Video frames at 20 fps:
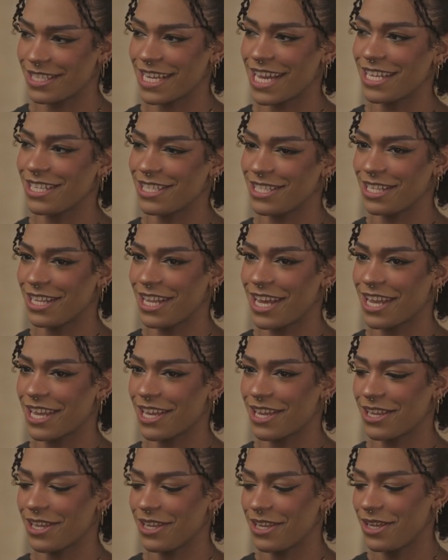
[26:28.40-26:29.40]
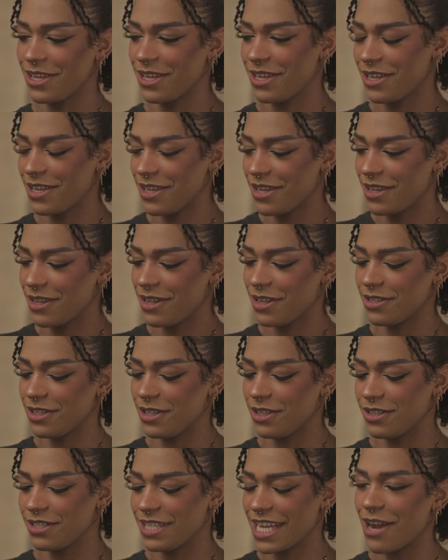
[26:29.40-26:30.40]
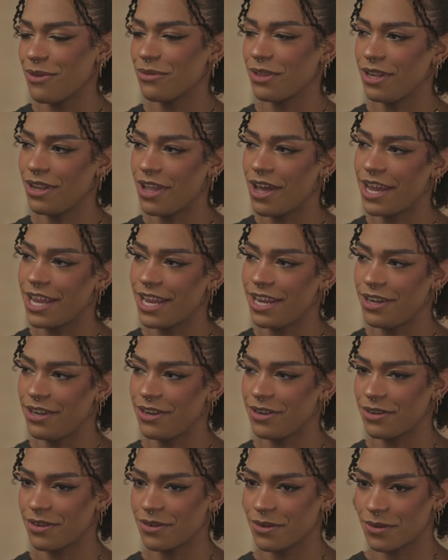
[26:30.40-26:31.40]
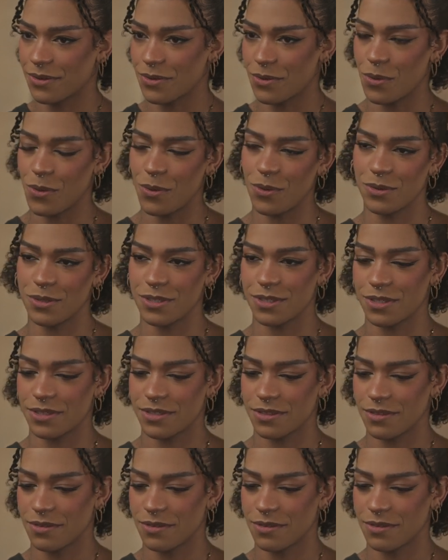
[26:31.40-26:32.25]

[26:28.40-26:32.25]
tend to like down the line cause